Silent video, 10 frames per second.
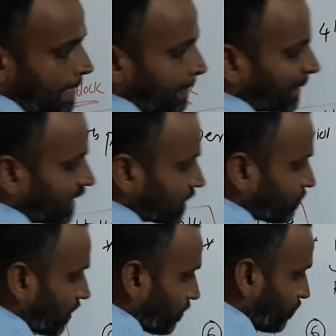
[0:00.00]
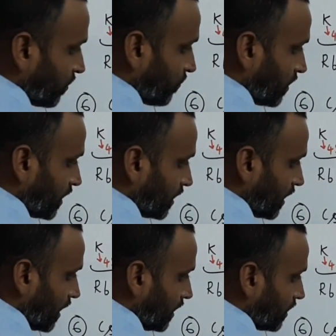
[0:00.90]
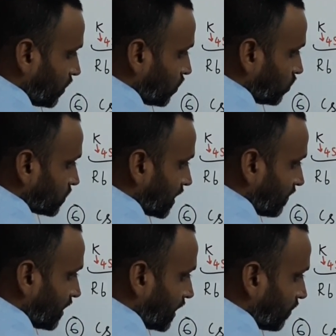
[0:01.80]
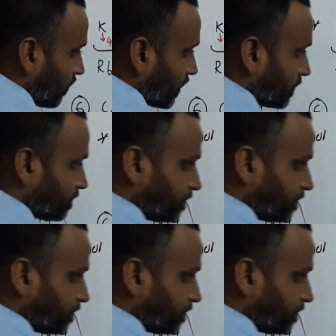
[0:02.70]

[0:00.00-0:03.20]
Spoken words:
It is from 58 to 71,